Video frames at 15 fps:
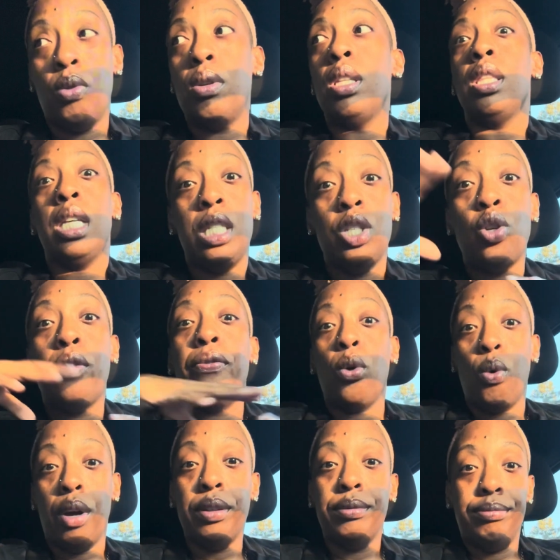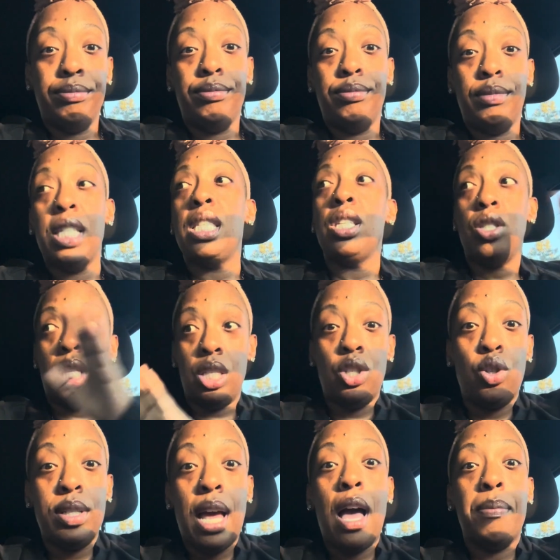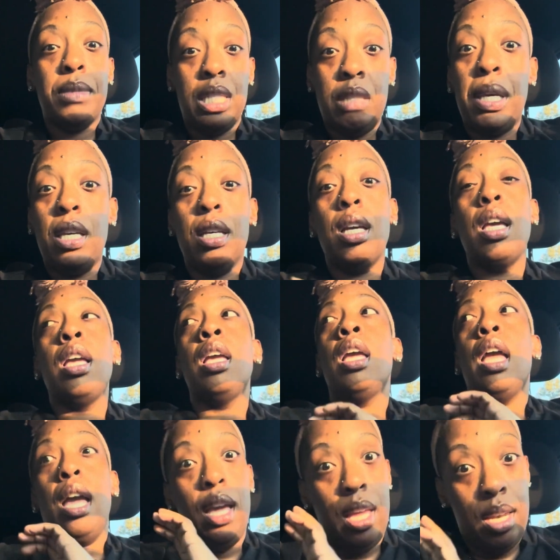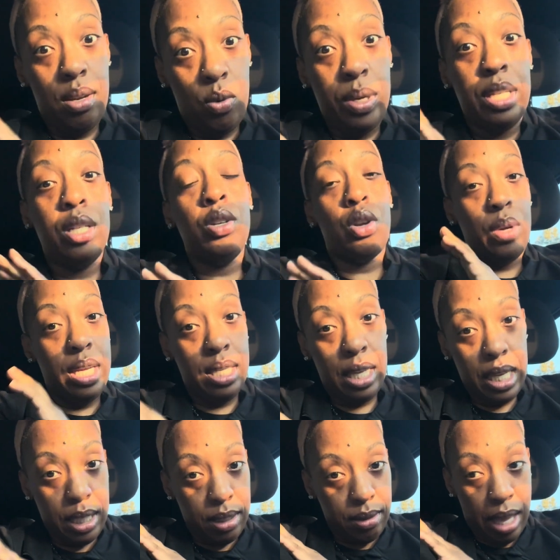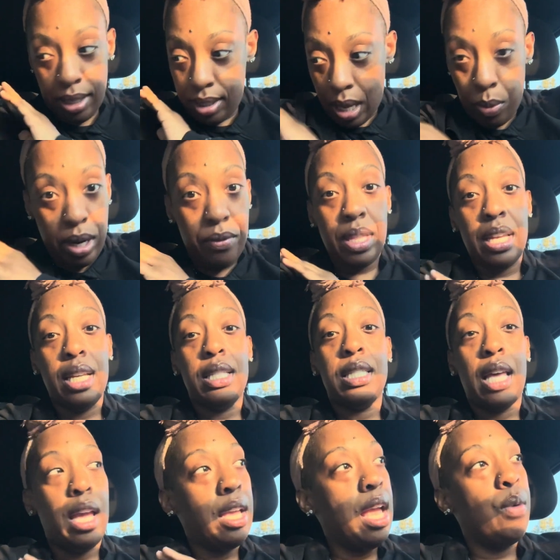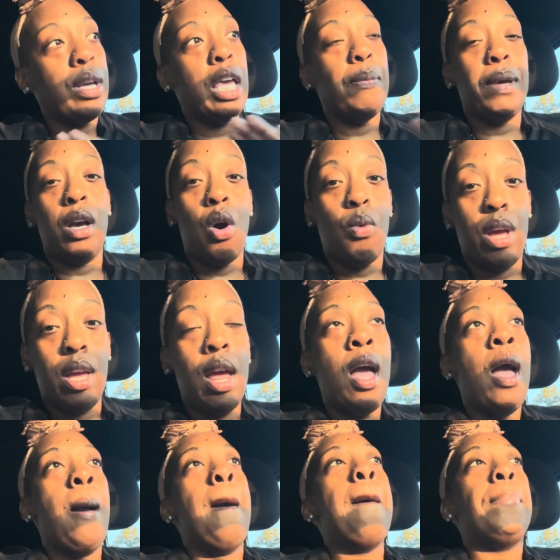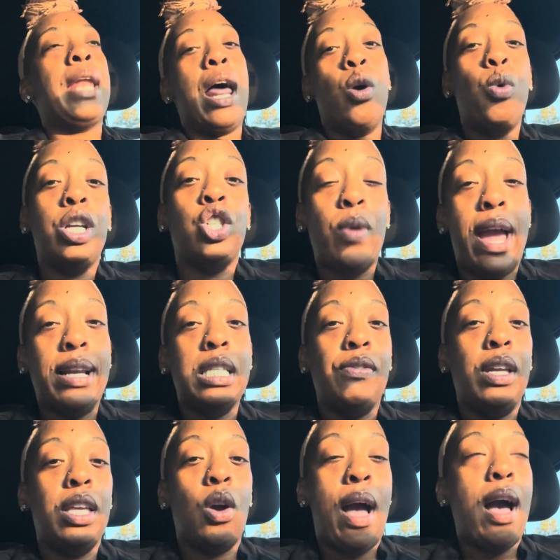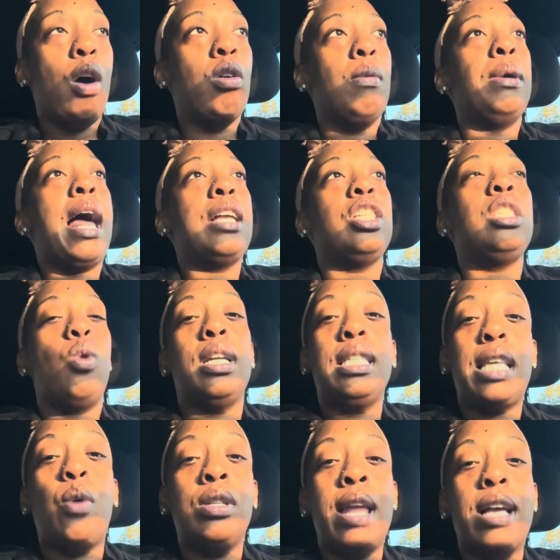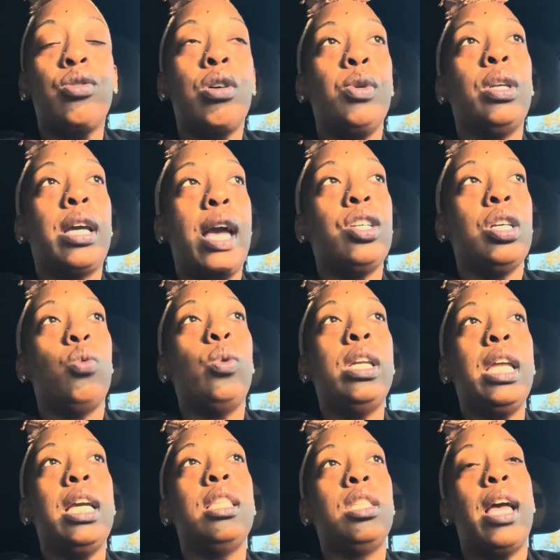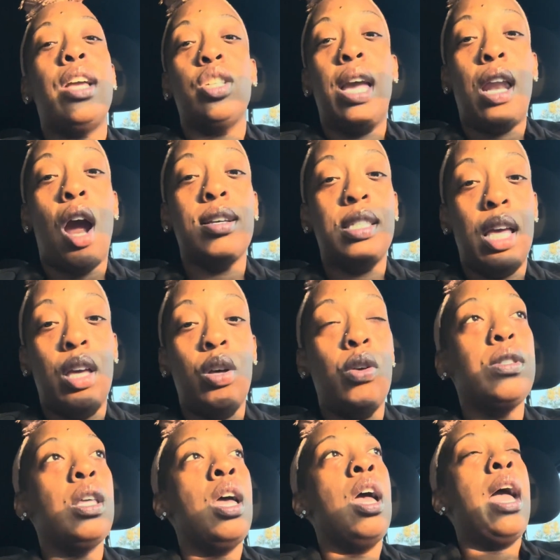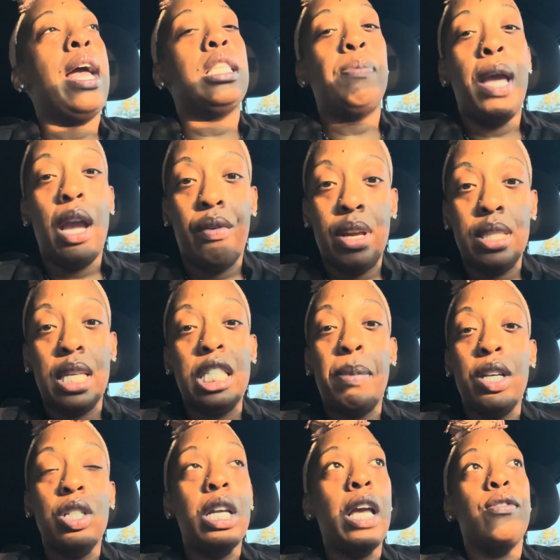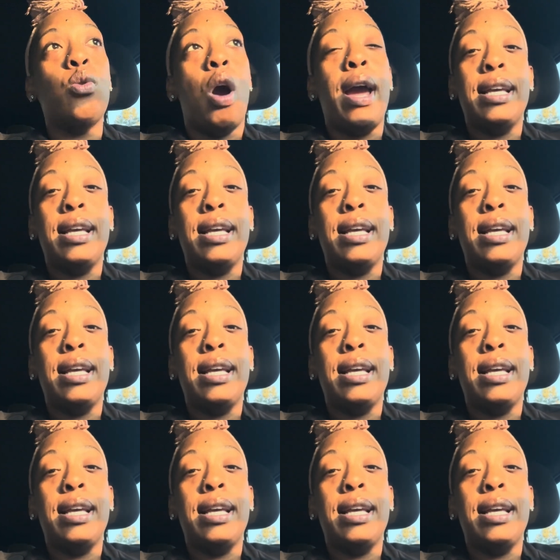This is your floor. This is your time to speak. And they say whatever they need to say, and we keep it going. But I don't want to drag this video out. But I just want to say, with natural communication, we need to educate ourselves as parents, especially if you are a